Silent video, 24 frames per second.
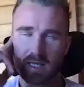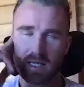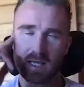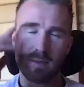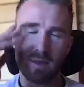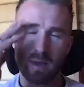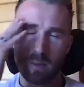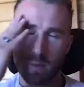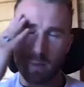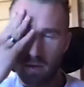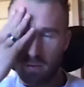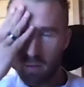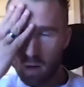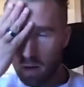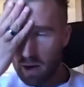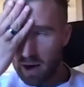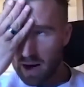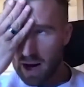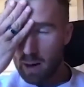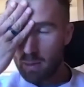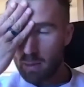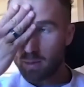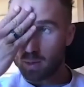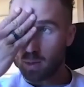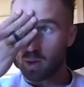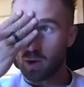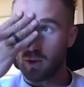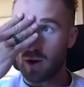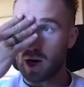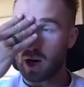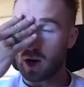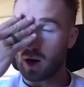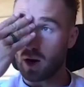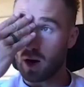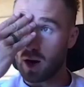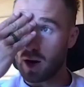something we're rolling out with all of
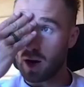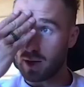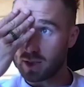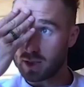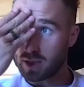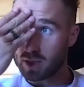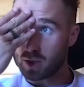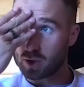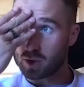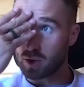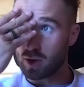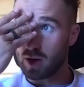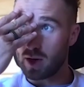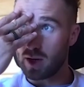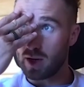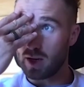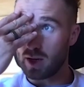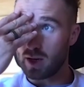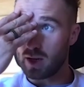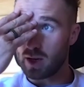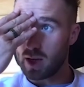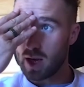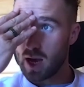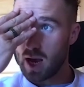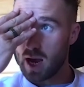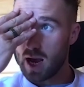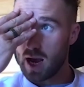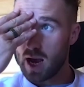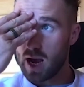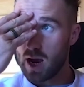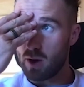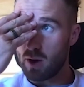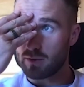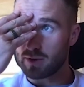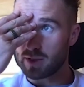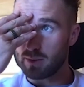our clients to try and
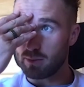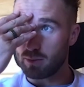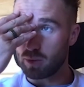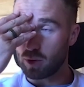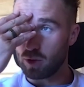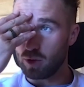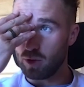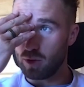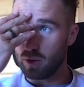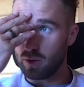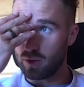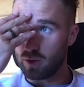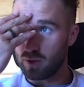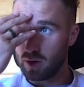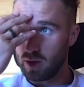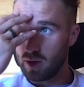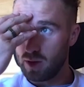uh, obviously improve